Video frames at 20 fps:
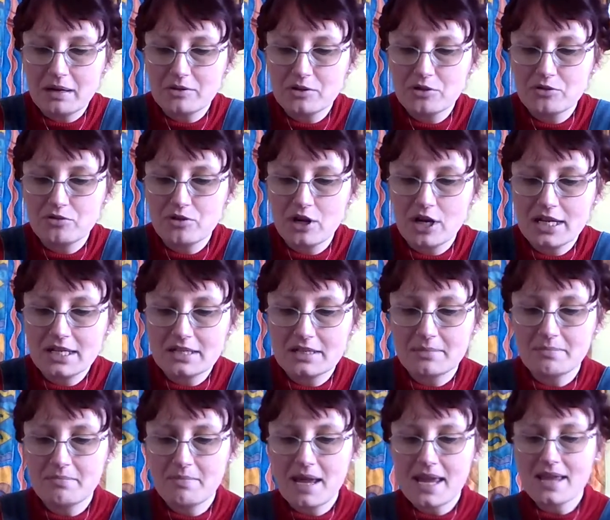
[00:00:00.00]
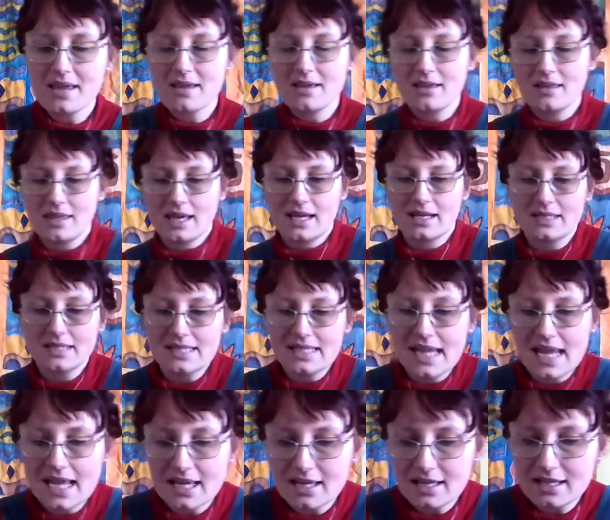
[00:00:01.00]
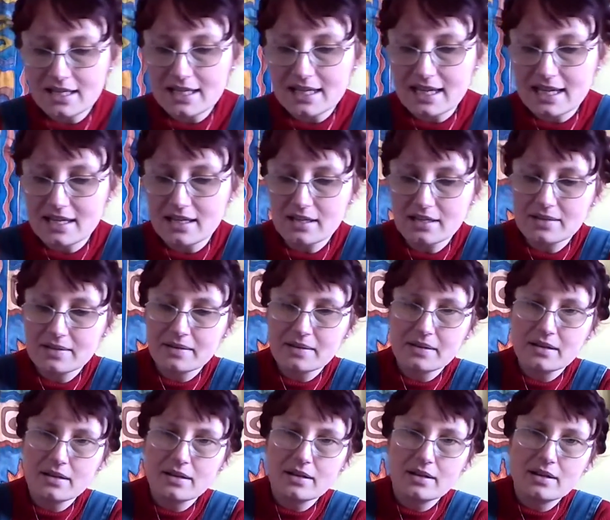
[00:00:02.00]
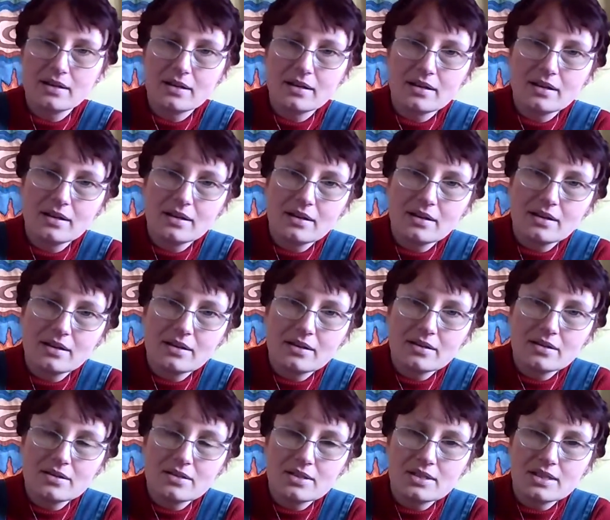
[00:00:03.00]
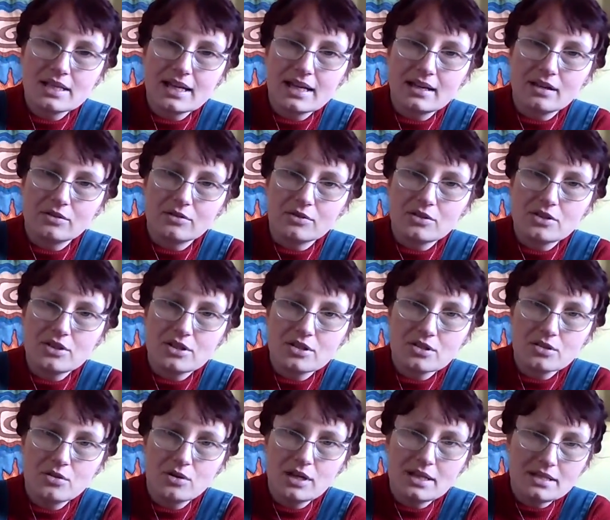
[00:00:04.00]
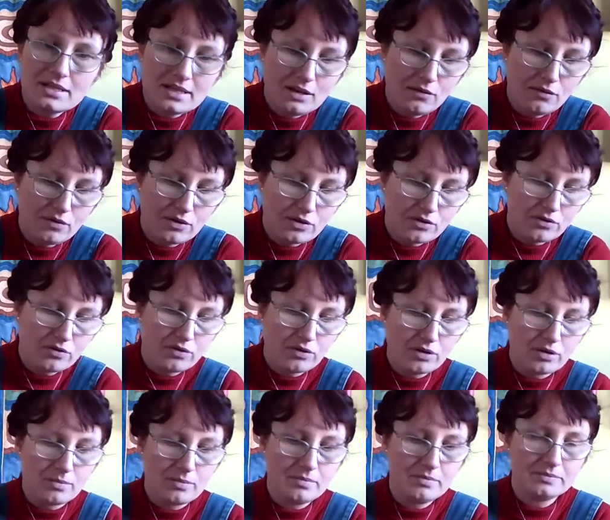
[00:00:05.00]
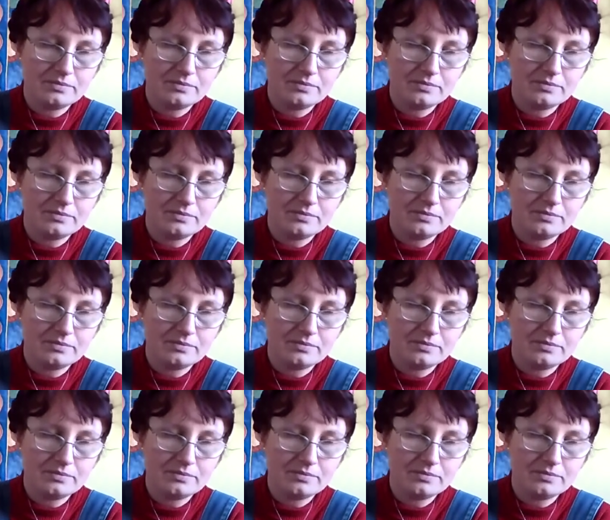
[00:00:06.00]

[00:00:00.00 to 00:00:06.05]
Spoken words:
trying to make that tinkly sound that's quite different from